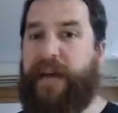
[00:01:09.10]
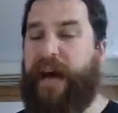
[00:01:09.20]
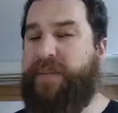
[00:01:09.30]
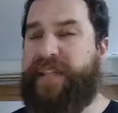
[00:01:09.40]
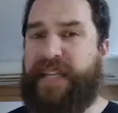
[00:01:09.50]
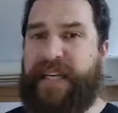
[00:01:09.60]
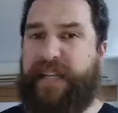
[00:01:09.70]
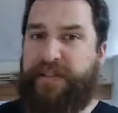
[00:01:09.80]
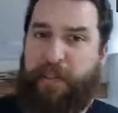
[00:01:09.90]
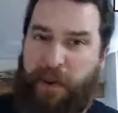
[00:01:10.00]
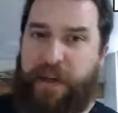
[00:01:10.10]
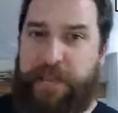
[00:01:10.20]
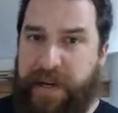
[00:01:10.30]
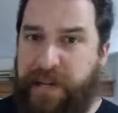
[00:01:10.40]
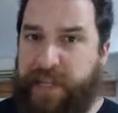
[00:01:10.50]
Obviously he's wrong
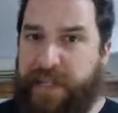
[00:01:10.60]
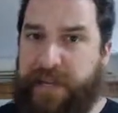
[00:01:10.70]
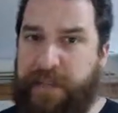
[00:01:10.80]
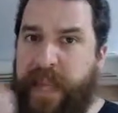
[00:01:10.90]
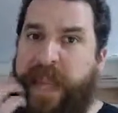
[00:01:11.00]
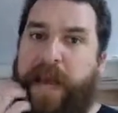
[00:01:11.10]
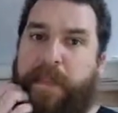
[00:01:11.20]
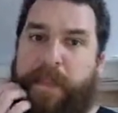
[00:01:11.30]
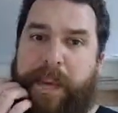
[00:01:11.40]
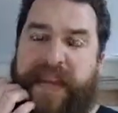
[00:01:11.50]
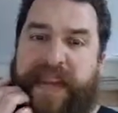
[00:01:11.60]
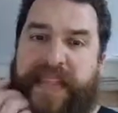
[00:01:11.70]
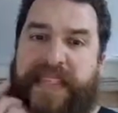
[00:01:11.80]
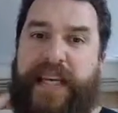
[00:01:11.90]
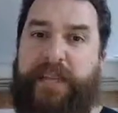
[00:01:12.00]
about these, but at
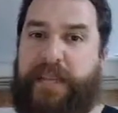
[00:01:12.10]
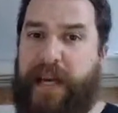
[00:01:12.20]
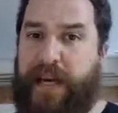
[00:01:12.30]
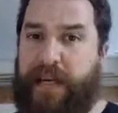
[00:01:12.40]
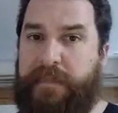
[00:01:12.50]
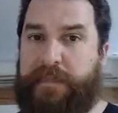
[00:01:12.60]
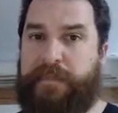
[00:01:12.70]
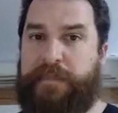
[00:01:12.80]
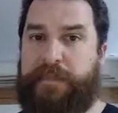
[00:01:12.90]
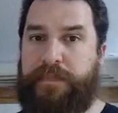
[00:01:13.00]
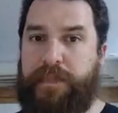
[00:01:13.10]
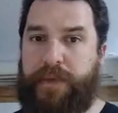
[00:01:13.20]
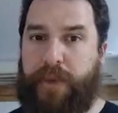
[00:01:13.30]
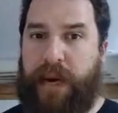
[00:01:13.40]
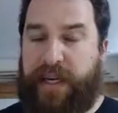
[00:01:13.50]
the same time,
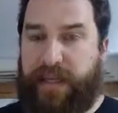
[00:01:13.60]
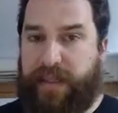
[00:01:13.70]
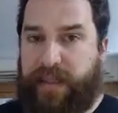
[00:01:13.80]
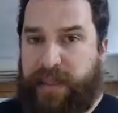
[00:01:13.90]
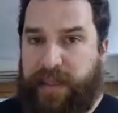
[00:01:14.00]
while,